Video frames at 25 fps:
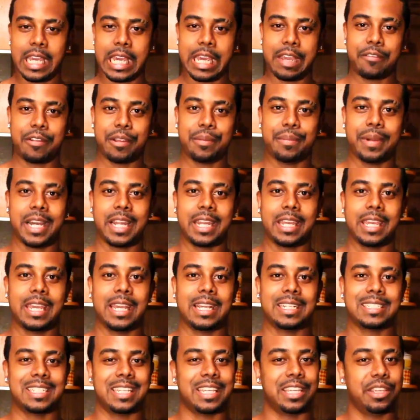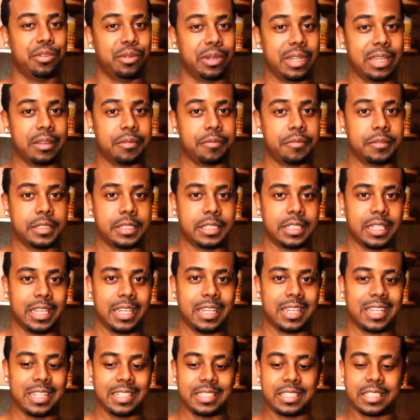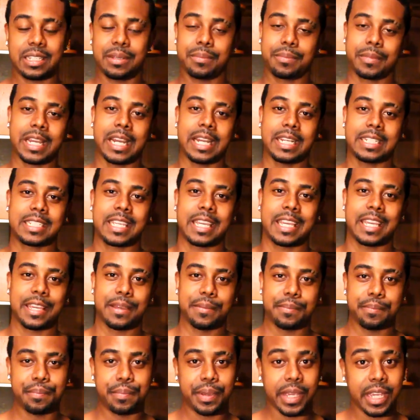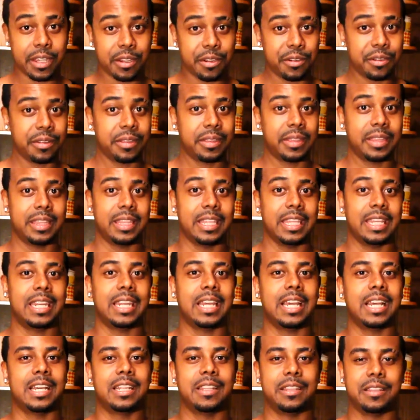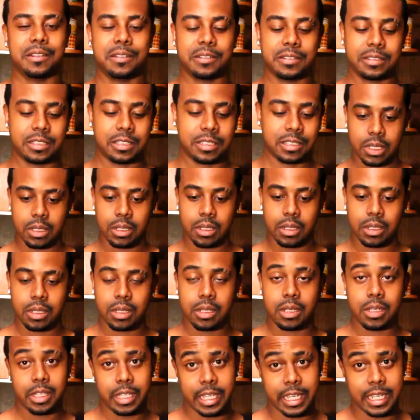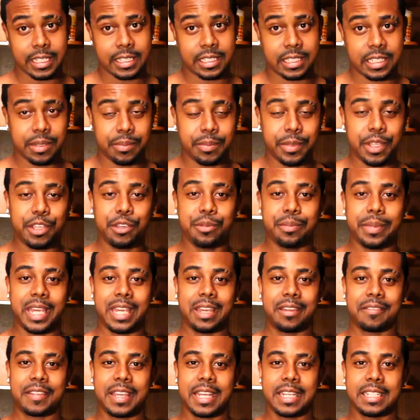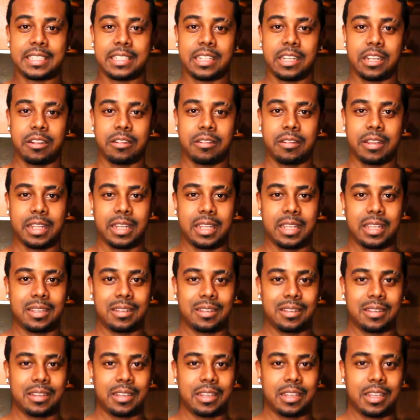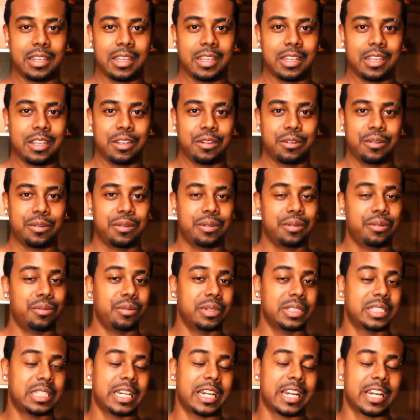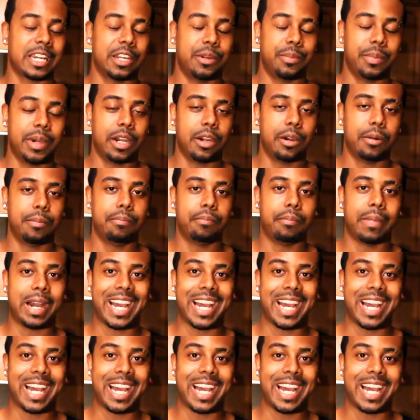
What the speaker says: everybody has a unique physique and some guys can get bigger than others. Yes, some of you may have guessed it already. We're talking about